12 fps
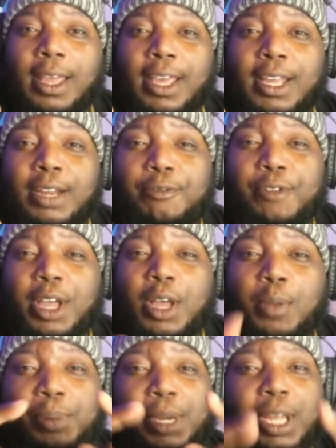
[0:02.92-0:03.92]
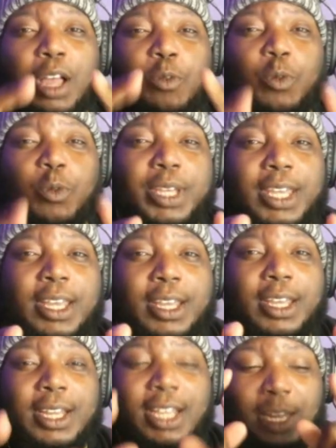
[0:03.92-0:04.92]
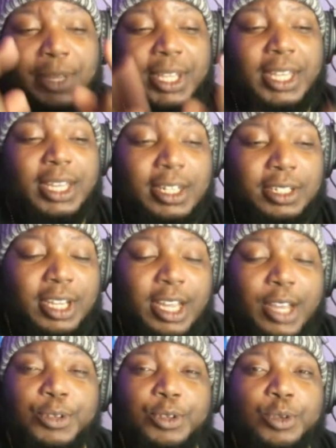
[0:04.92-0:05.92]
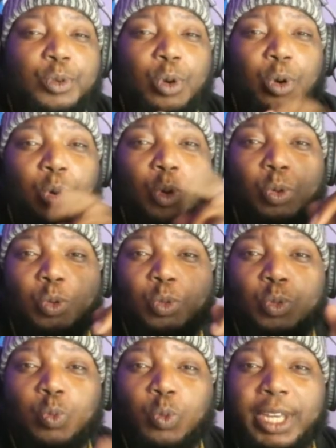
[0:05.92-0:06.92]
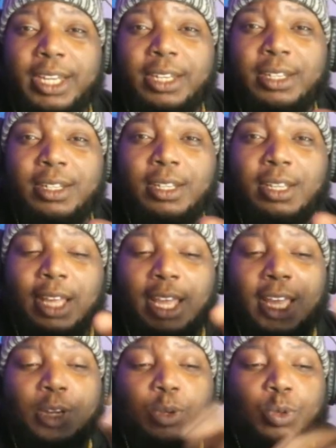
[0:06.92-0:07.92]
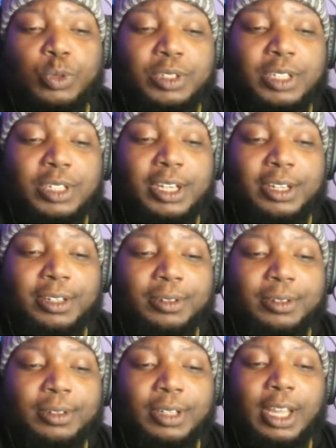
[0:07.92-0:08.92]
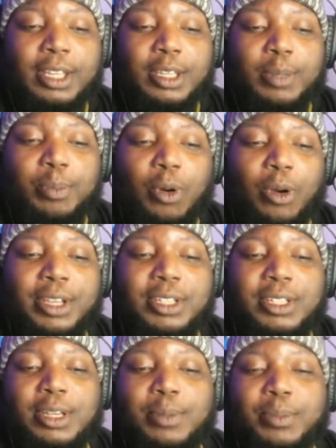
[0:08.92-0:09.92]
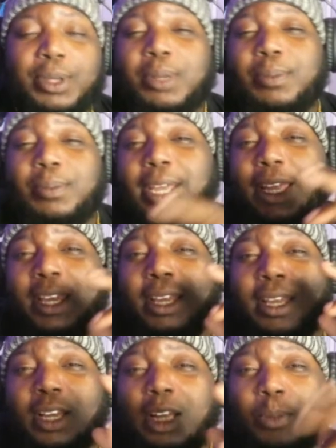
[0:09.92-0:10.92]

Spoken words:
NFL playoff weekend, and I'm here to tell you who's winning and who's sinning. Your boy is in the building, man.